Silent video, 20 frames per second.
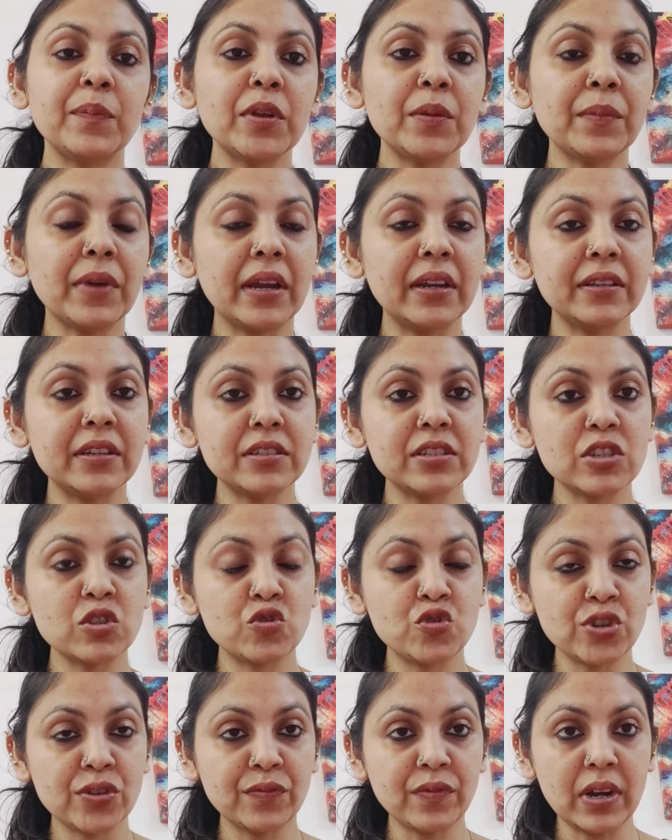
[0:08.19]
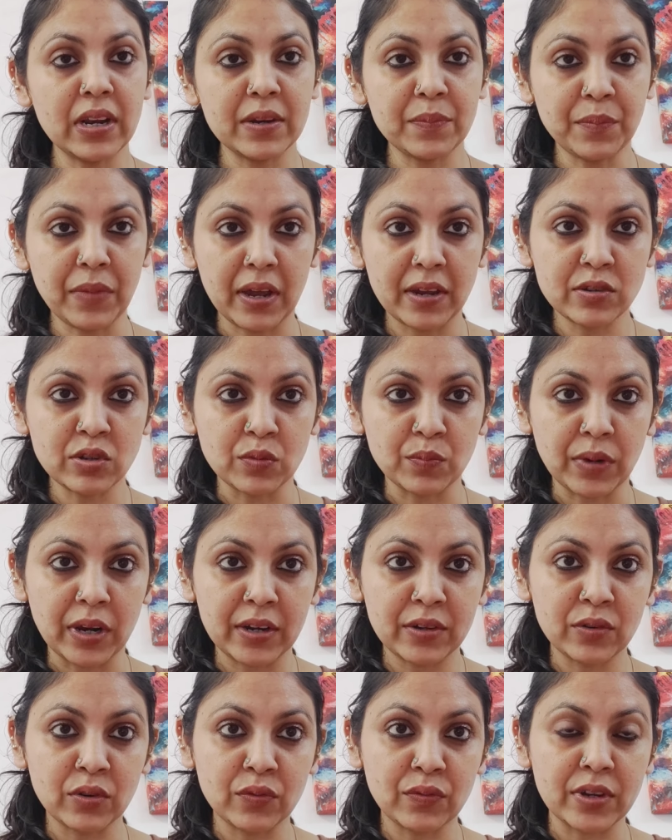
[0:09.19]
Keep in mind this is general, it might
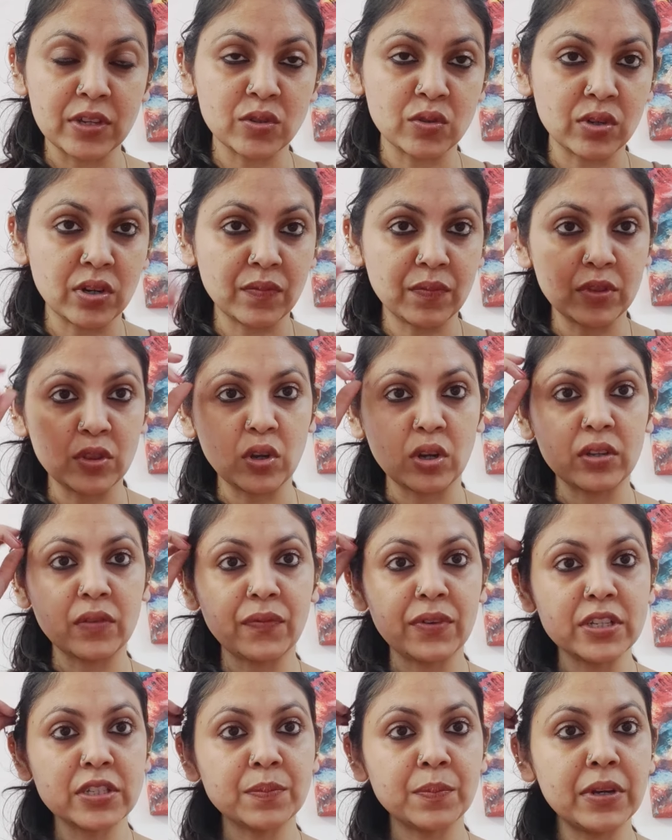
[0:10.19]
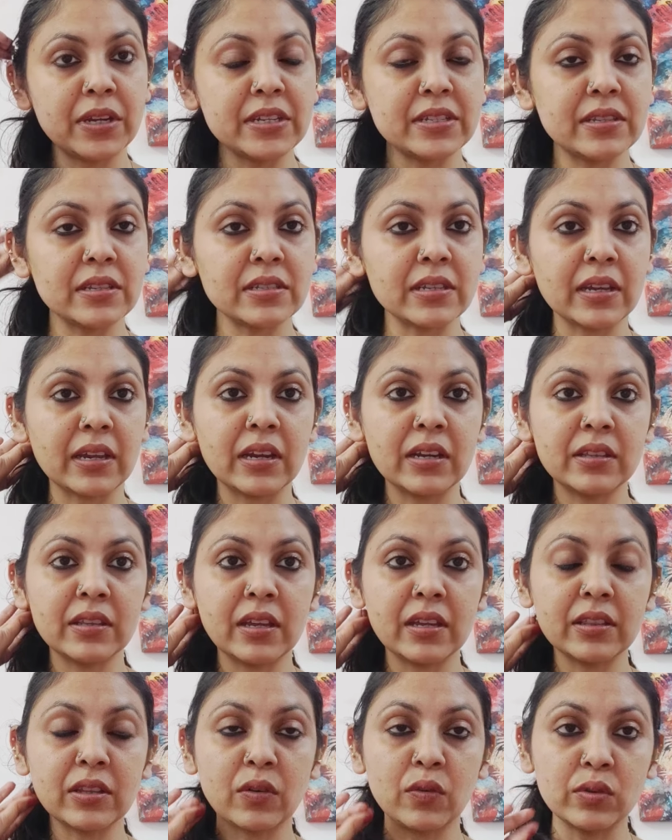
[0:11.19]
or might not resonate with you at the first place. The
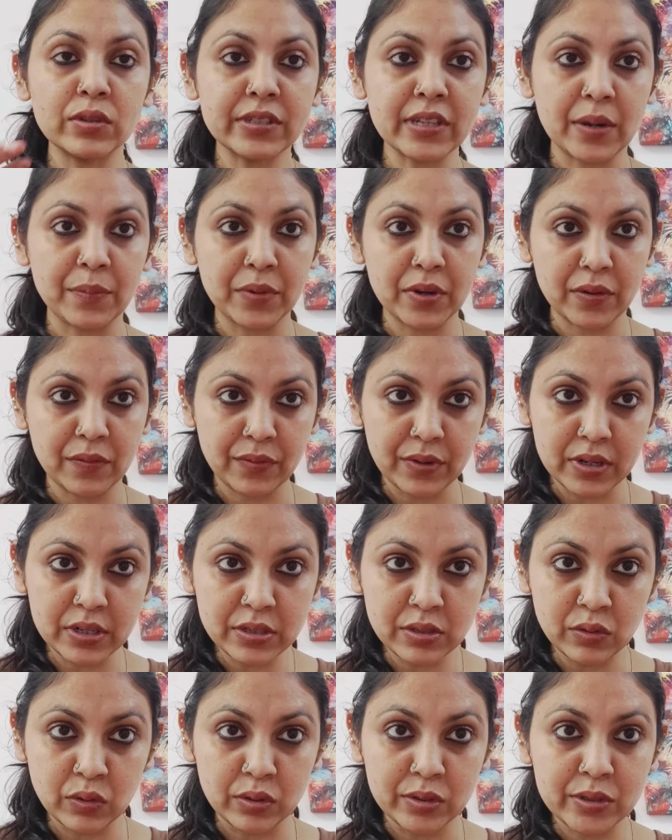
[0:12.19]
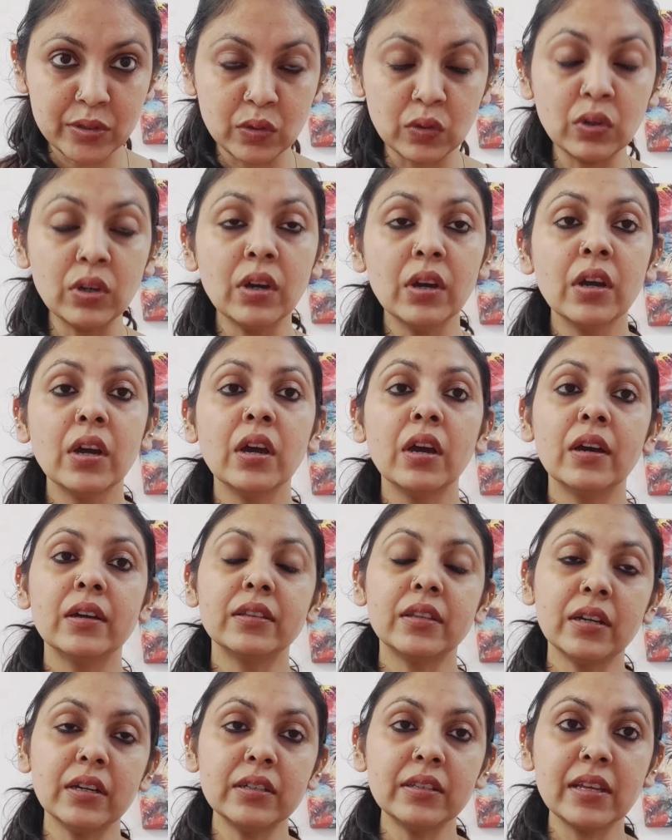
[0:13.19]
second thing, the roles can be reversed also.
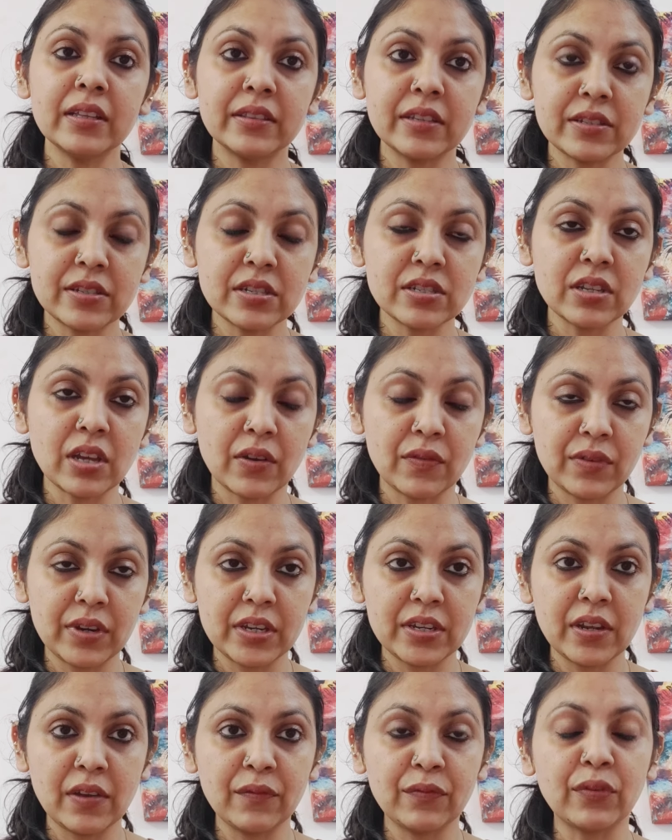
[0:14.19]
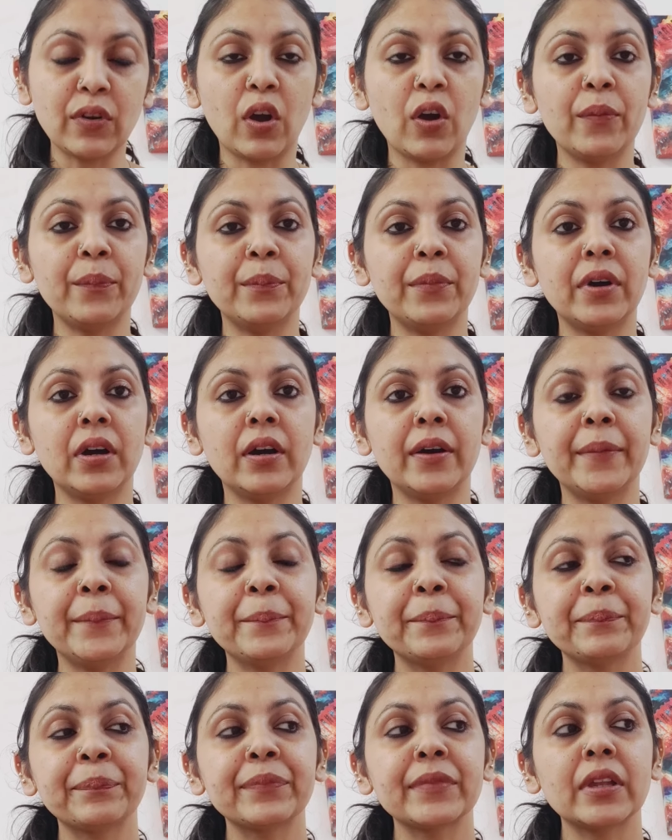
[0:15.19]
Third thing, this is a reading
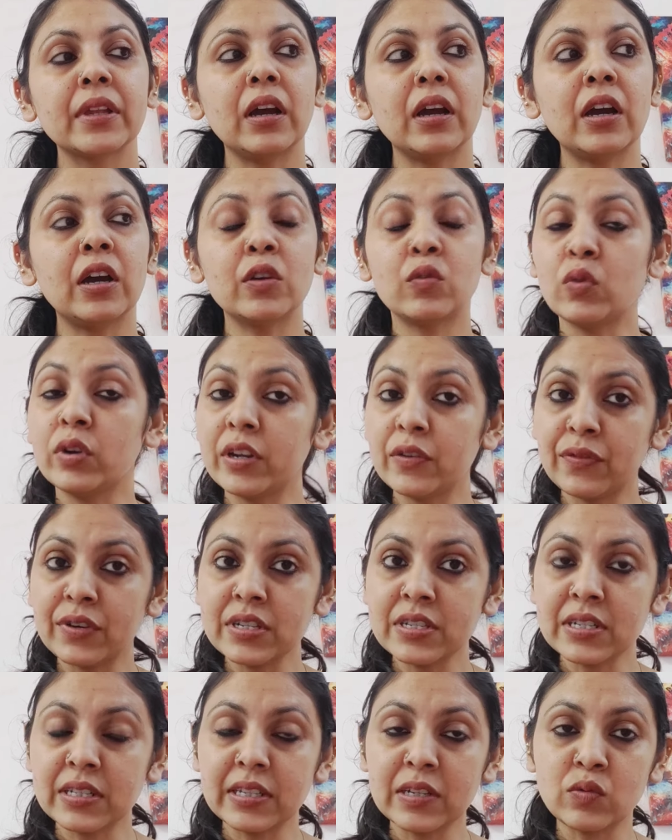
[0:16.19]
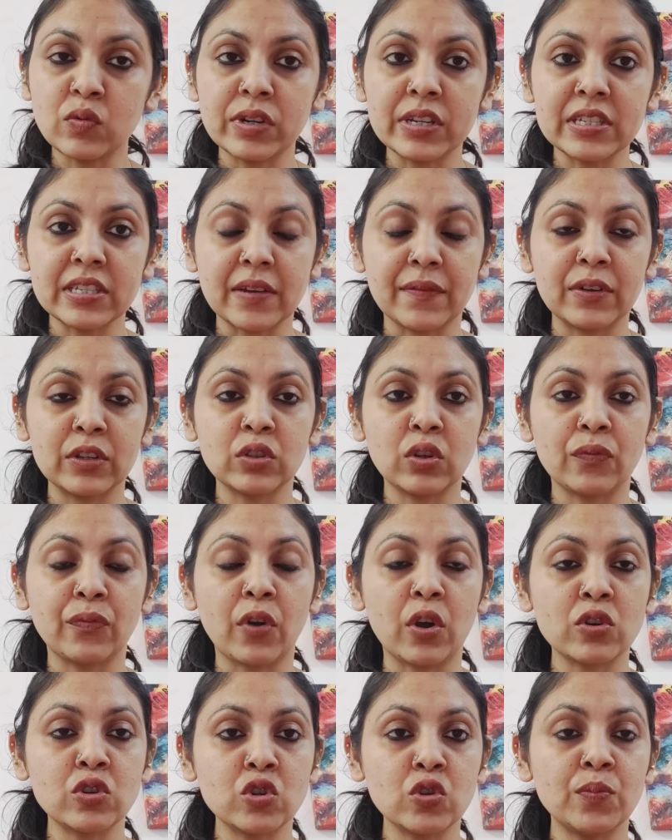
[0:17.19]
from 21st till the
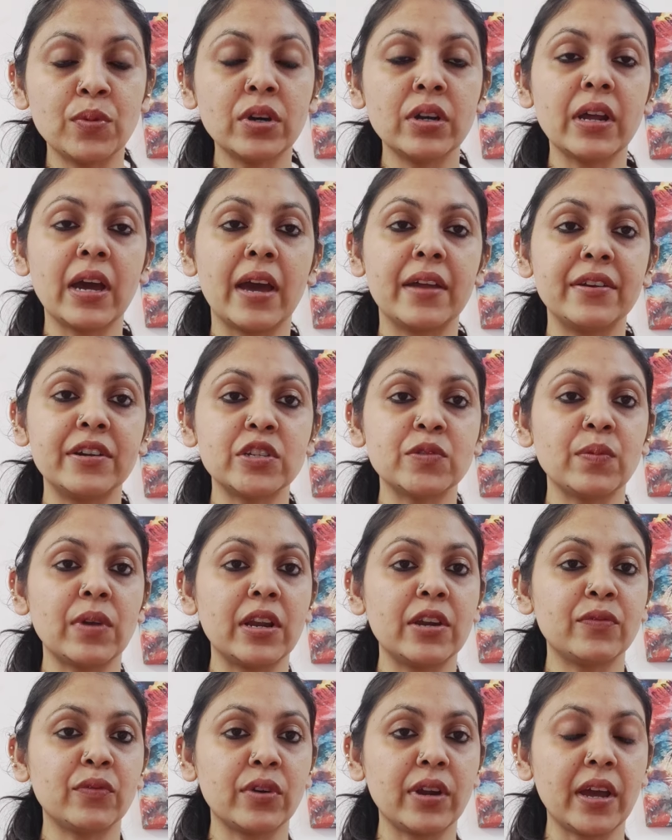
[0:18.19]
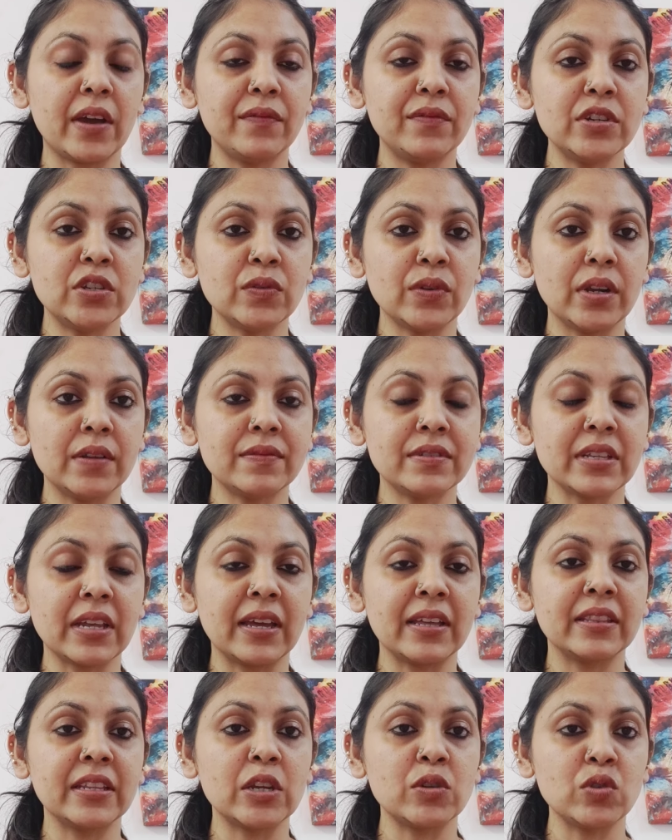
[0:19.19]
27th of October and it's valid for every
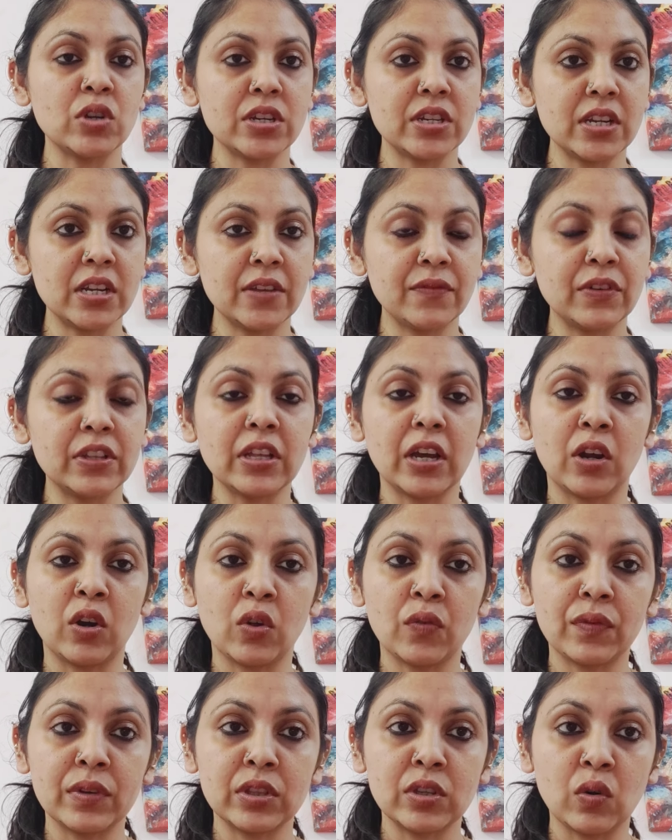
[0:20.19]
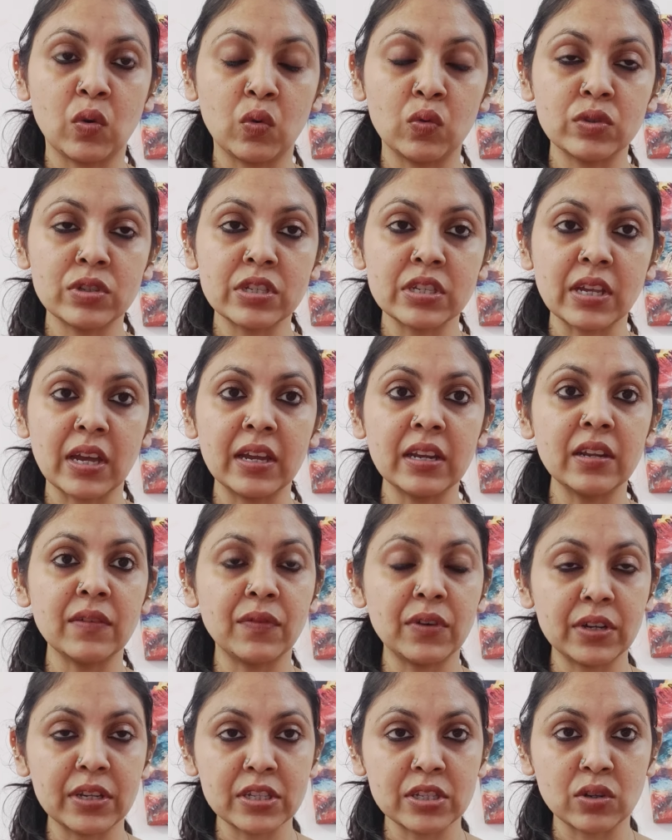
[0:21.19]
12 sign that you are dealing with along with your own
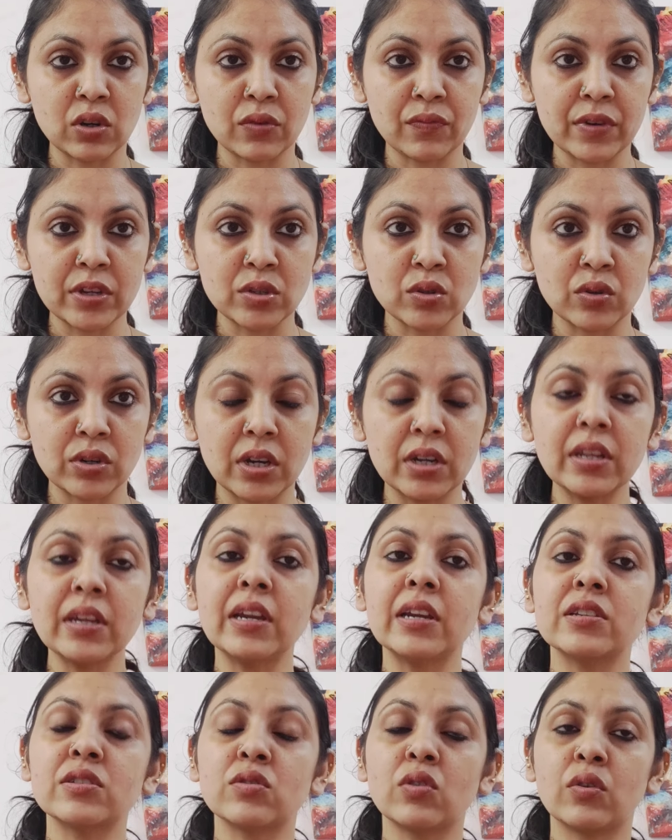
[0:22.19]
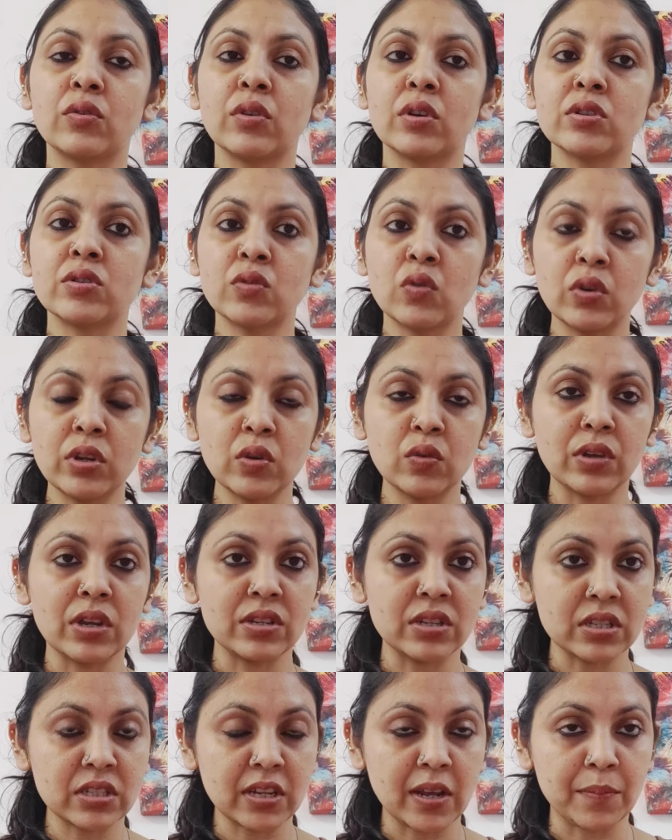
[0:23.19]
sign. If it is not resonating, it's not your
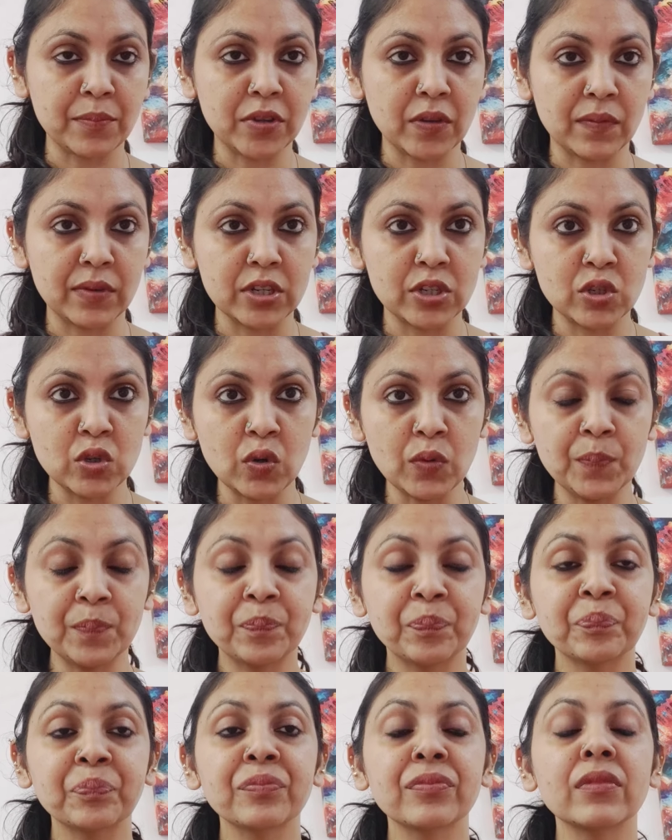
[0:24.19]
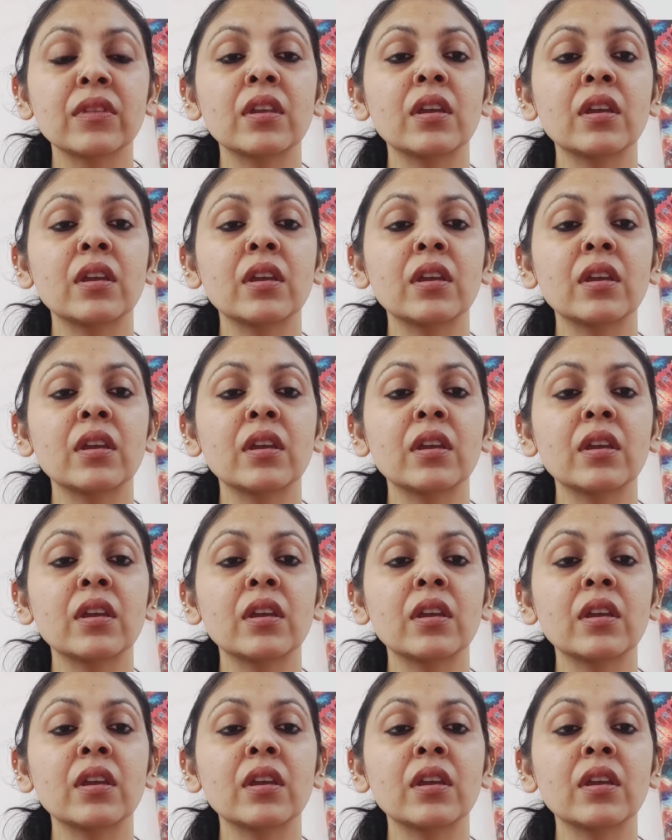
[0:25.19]
story, you can just skip the video.